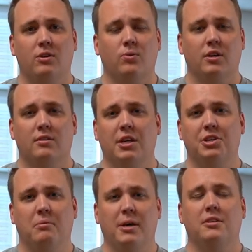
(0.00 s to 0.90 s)
an
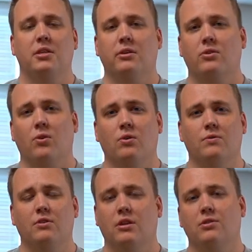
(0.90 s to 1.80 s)
organization based here in
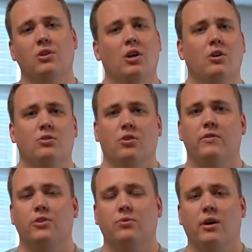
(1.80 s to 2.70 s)
Cartersville that's
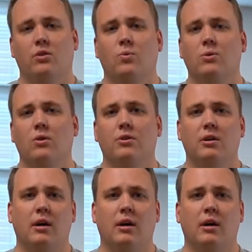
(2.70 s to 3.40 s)
serving throughout the world,